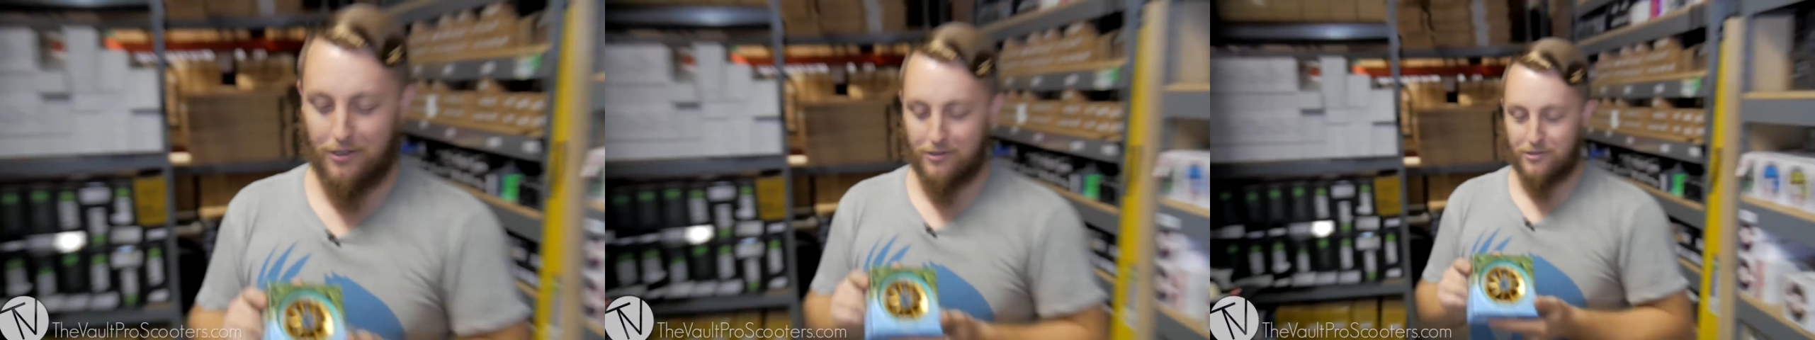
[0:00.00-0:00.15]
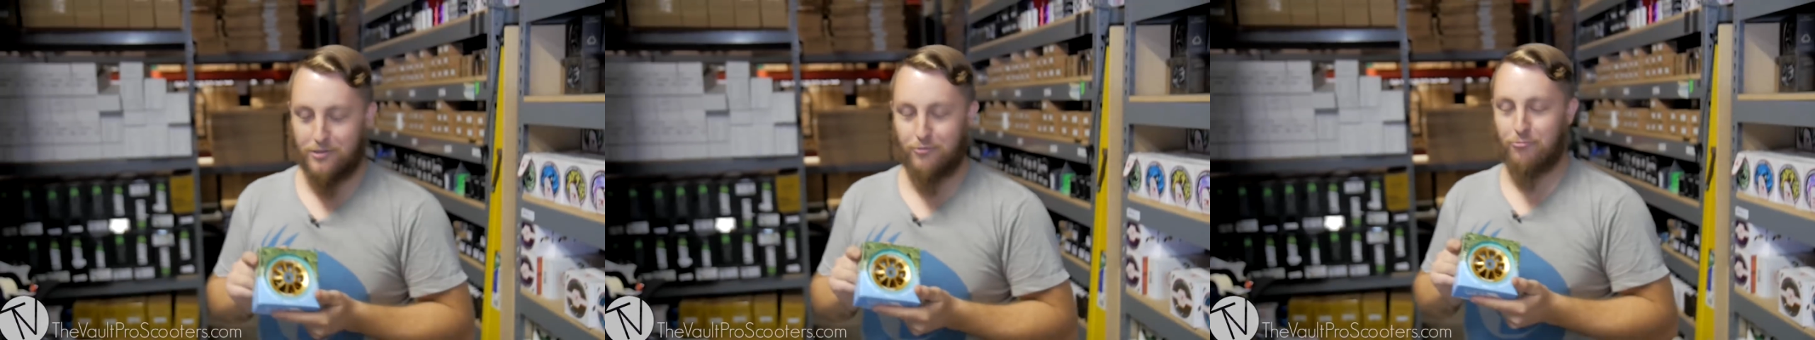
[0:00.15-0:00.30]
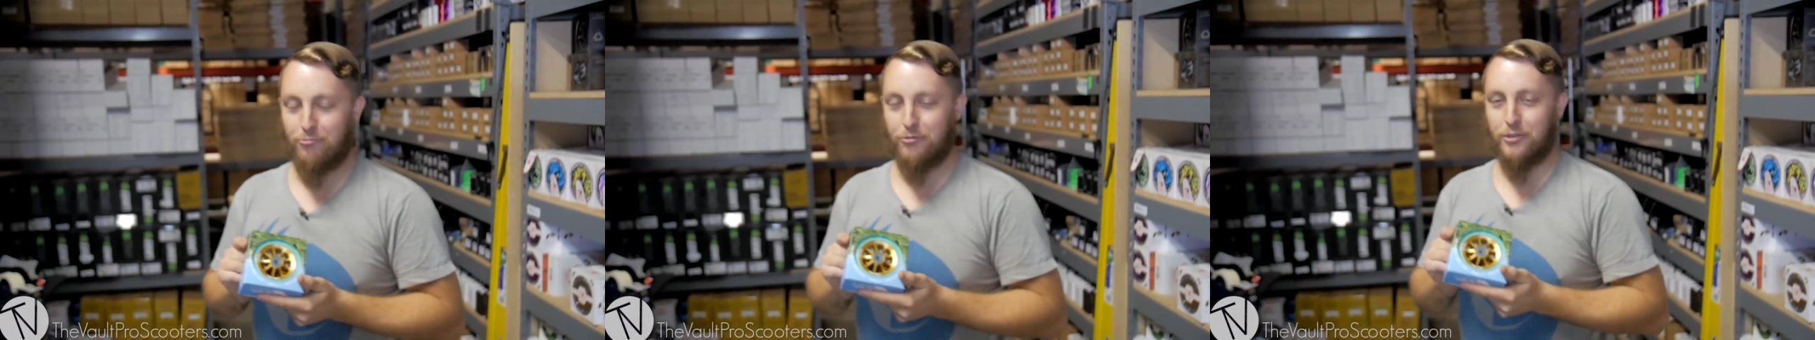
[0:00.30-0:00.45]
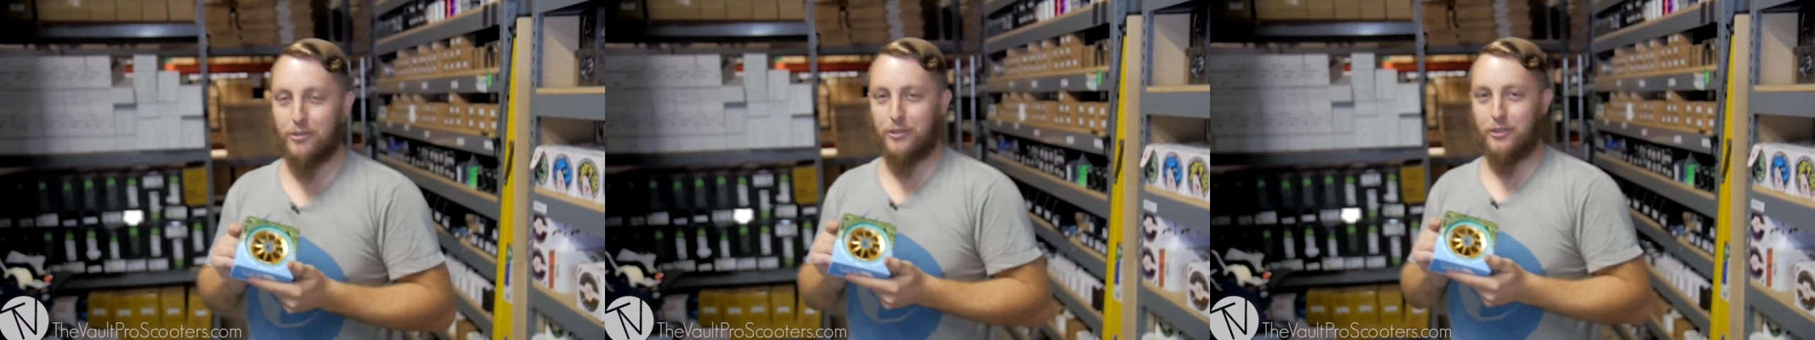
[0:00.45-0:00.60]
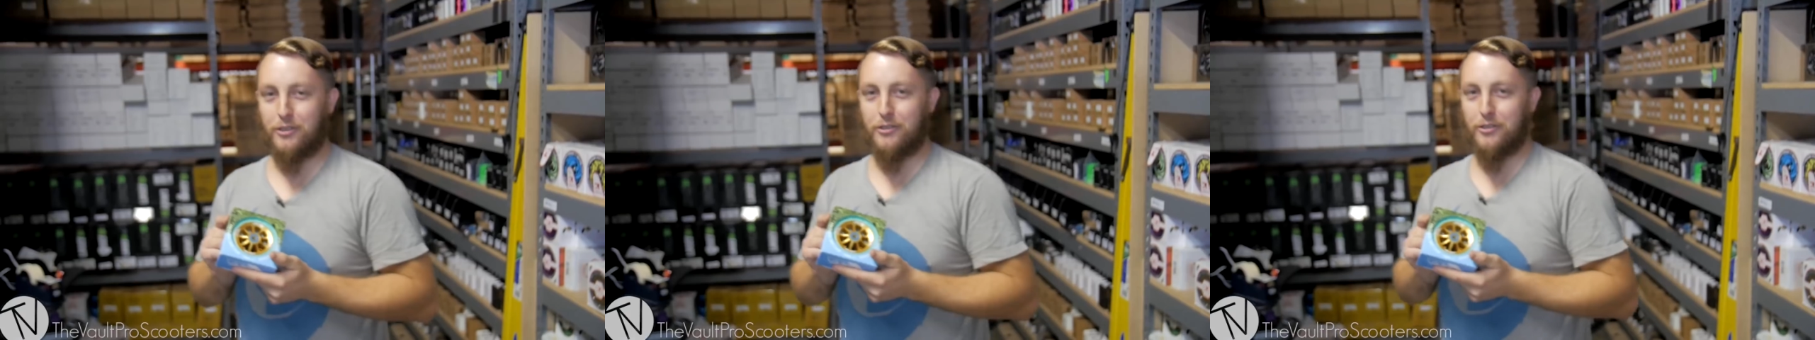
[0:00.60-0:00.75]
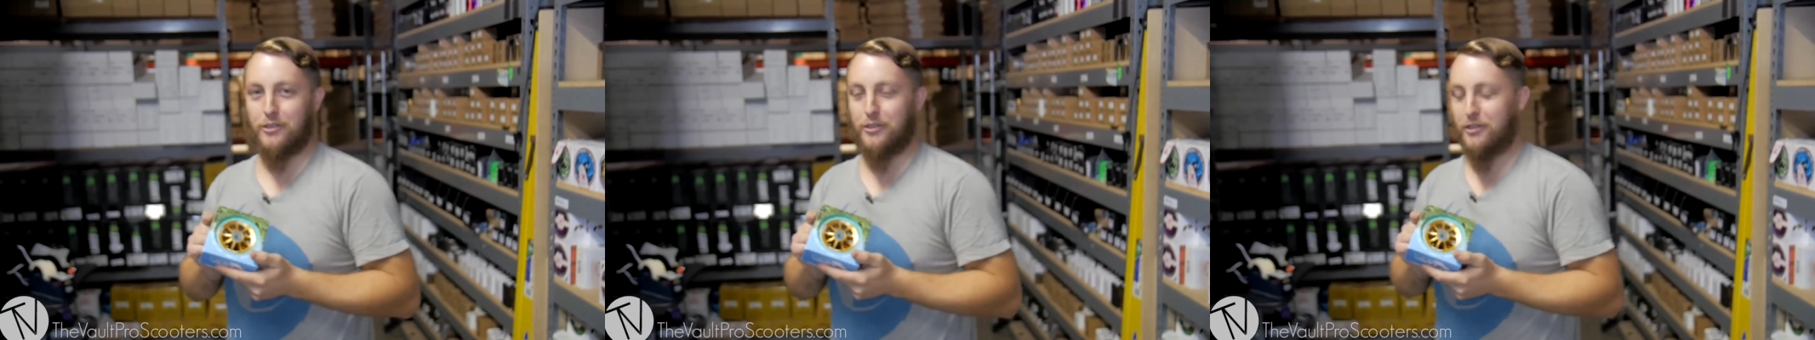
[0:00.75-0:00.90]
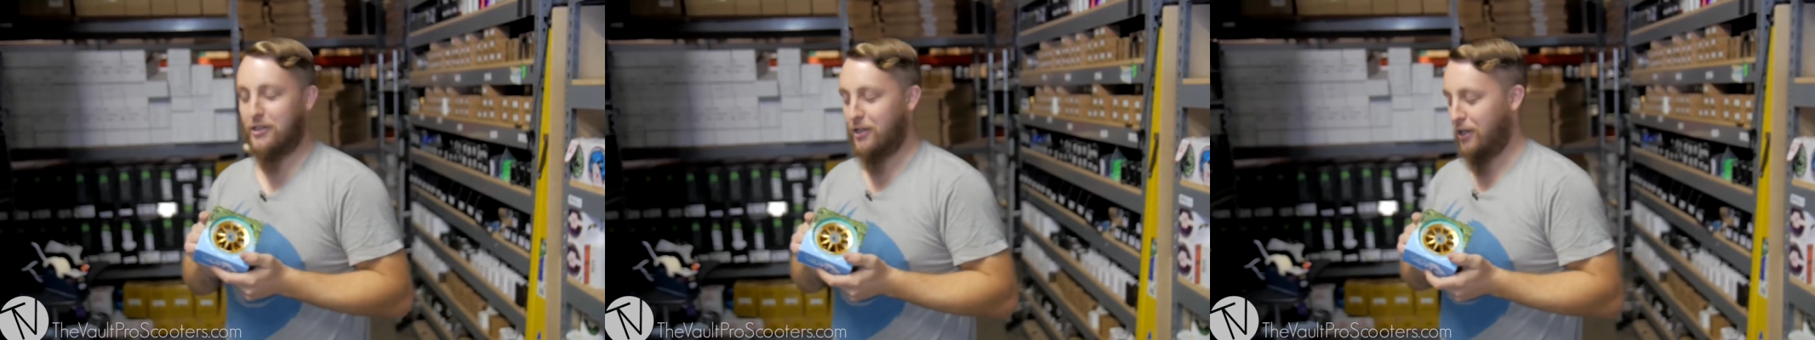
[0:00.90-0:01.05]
it's a really good